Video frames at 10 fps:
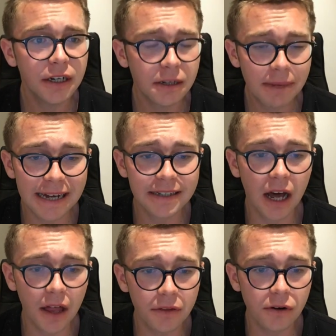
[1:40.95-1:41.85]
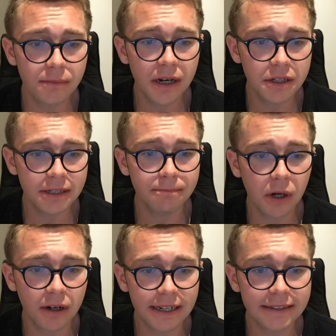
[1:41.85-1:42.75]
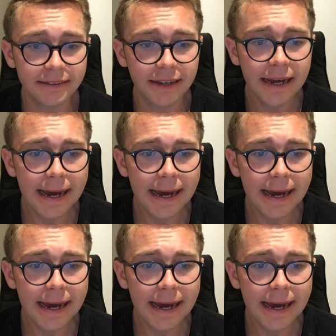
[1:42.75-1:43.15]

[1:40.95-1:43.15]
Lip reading: compared to other emerging markets?